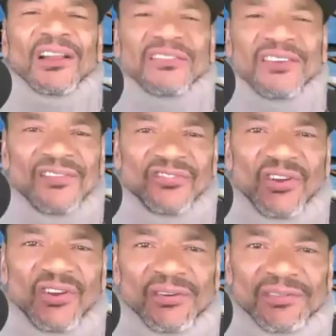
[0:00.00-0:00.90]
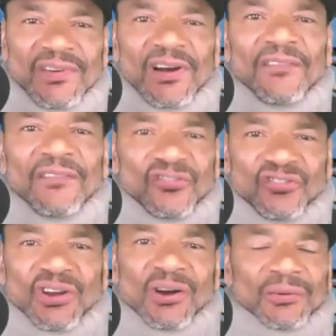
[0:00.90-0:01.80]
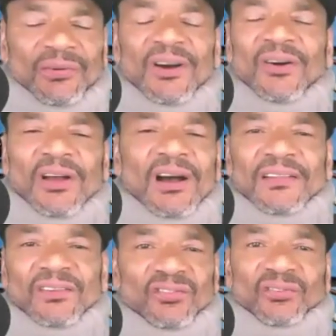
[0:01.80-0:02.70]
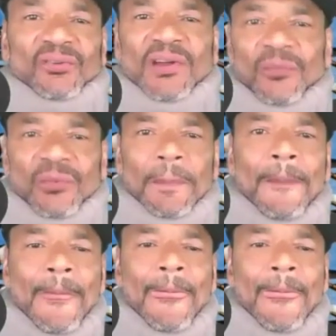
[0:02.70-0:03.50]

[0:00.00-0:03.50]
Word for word: Our t shirt of the show. Oh, God, this is a great one.